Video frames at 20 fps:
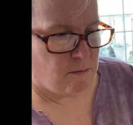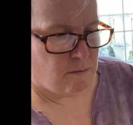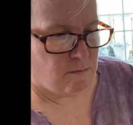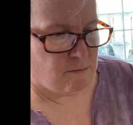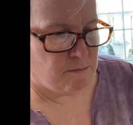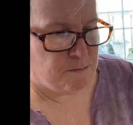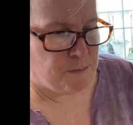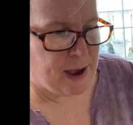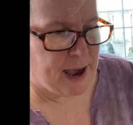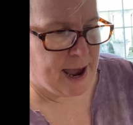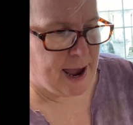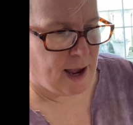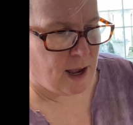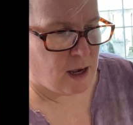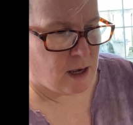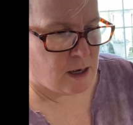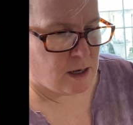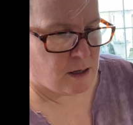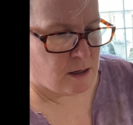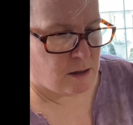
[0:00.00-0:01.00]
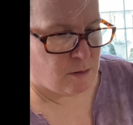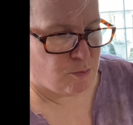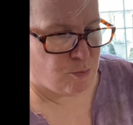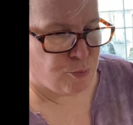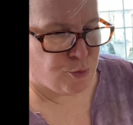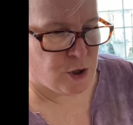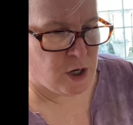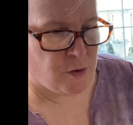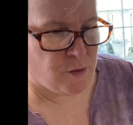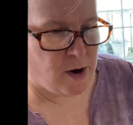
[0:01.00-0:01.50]
back
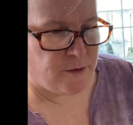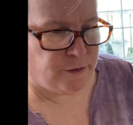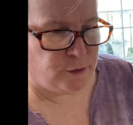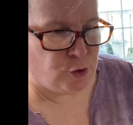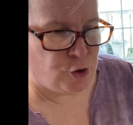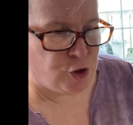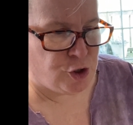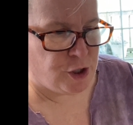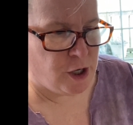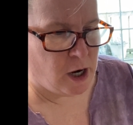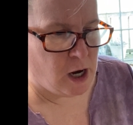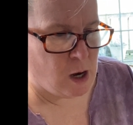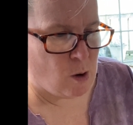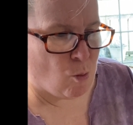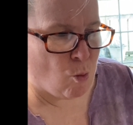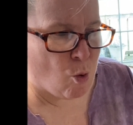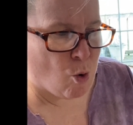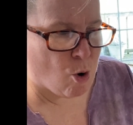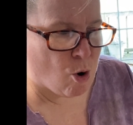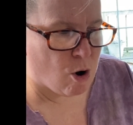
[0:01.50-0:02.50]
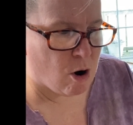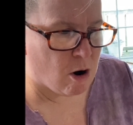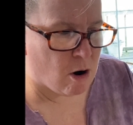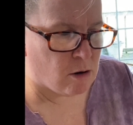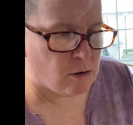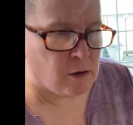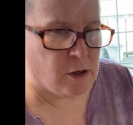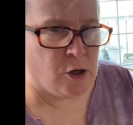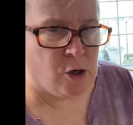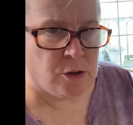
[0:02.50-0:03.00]
pre-Revolutionary War,
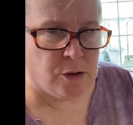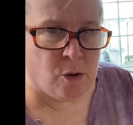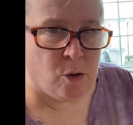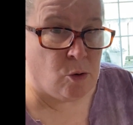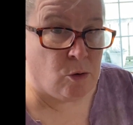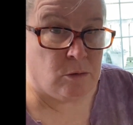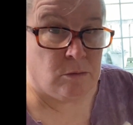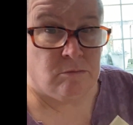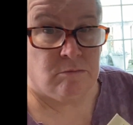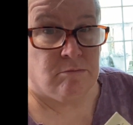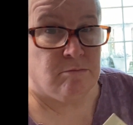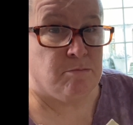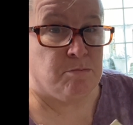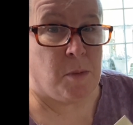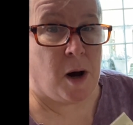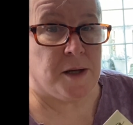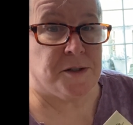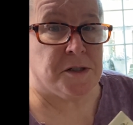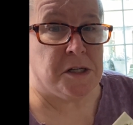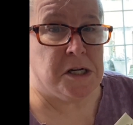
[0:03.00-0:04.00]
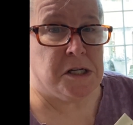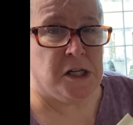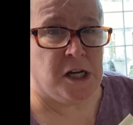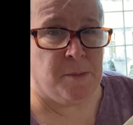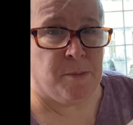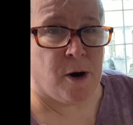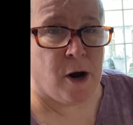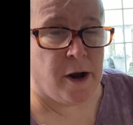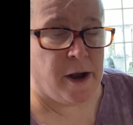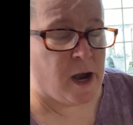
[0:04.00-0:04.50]
you know, the whole Boston Tea
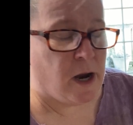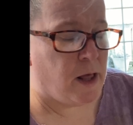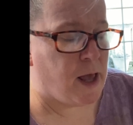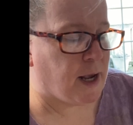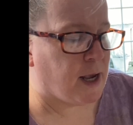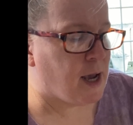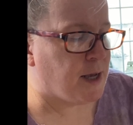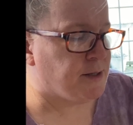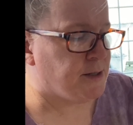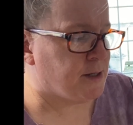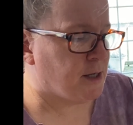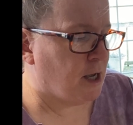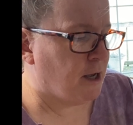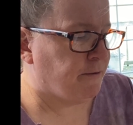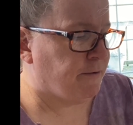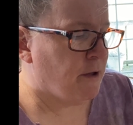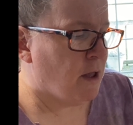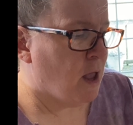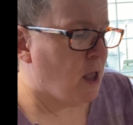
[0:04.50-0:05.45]
Party and all that kind of stuff.